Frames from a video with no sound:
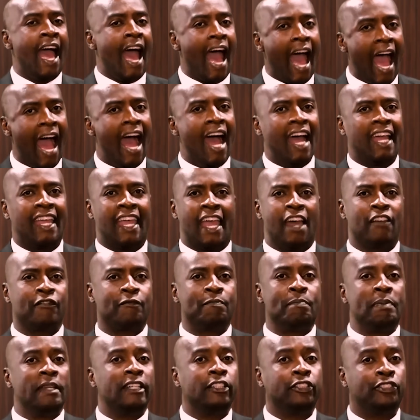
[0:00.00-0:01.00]
I
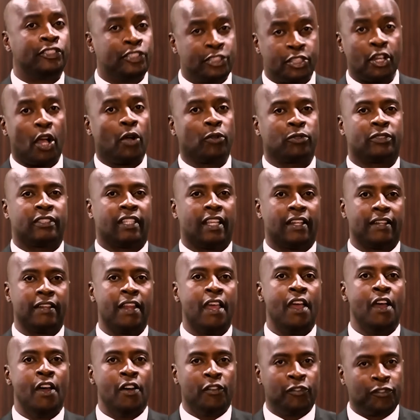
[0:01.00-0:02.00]
have been chosen
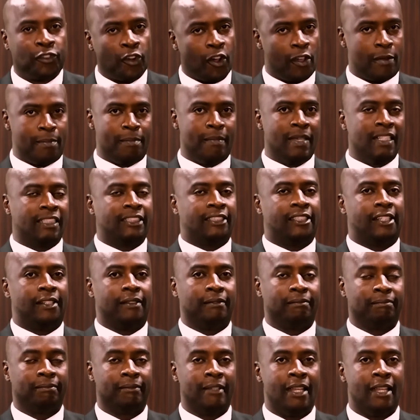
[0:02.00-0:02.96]
for a mission.